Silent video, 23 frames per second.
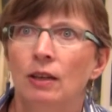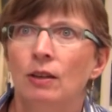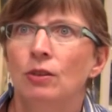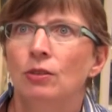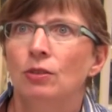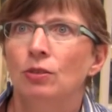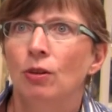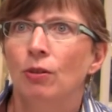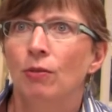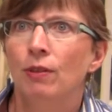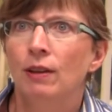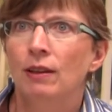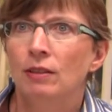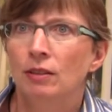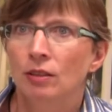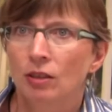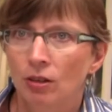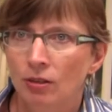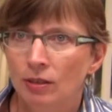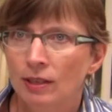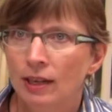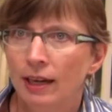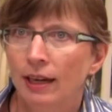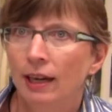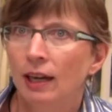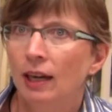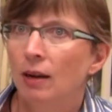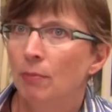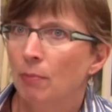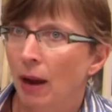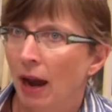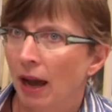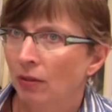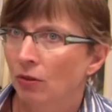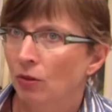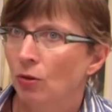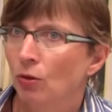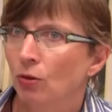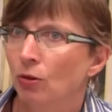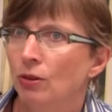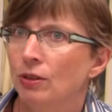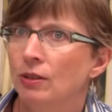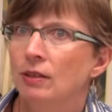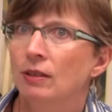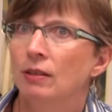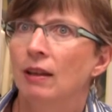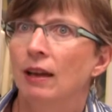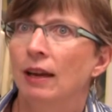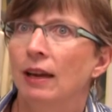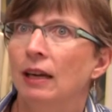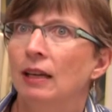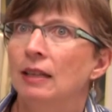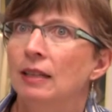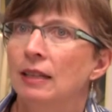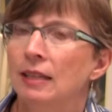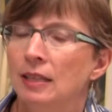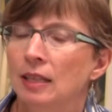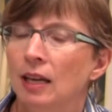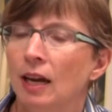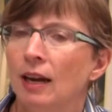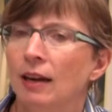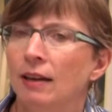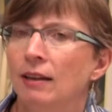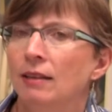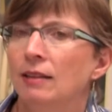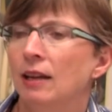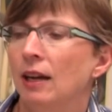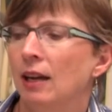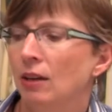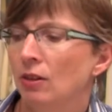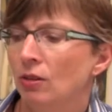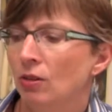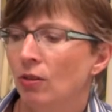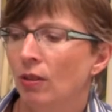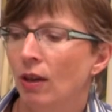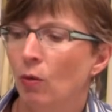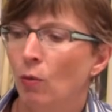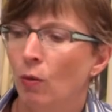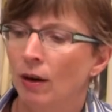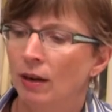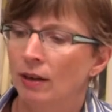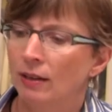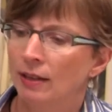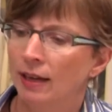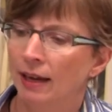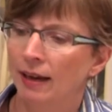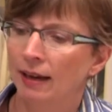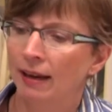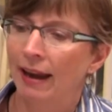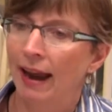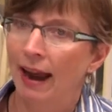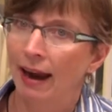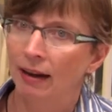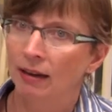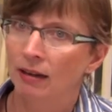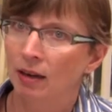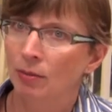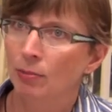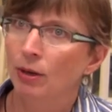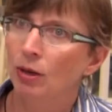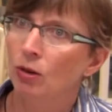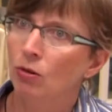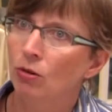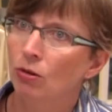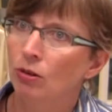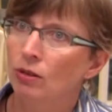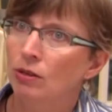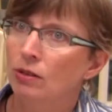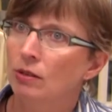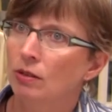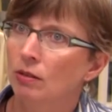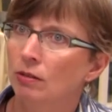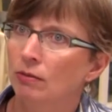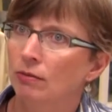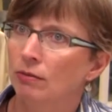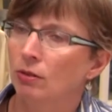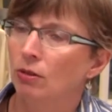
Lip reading: So if they start taking a math course, they can decide to take, do they want to take an academic course?